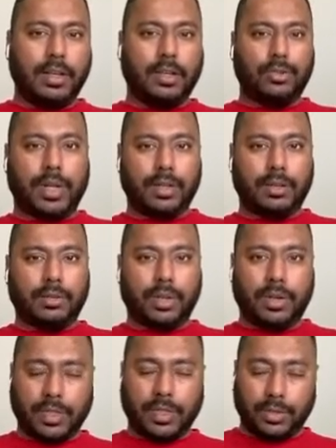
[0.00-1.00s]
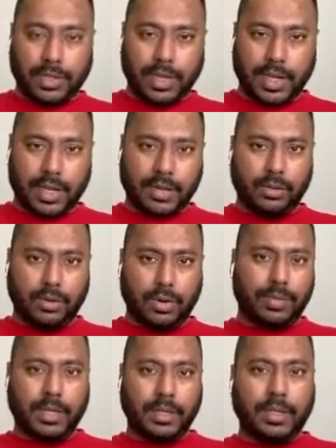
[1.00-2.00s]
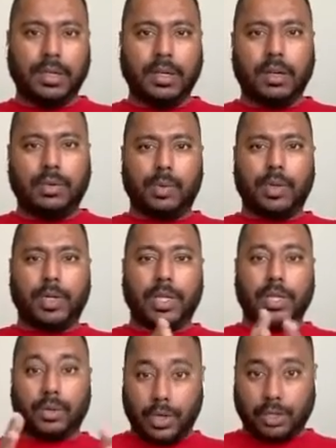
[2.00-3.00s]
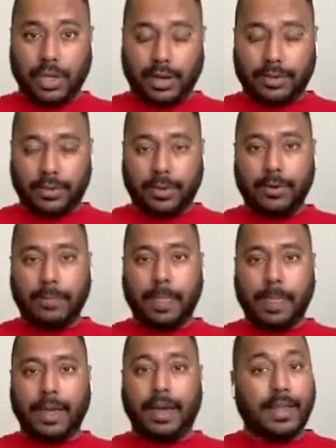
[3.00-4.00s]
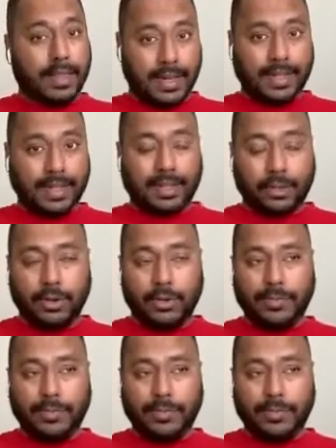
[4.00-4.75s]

20th, 21st, 22nd November, we'll be doing the virtual hackathon, the datathon.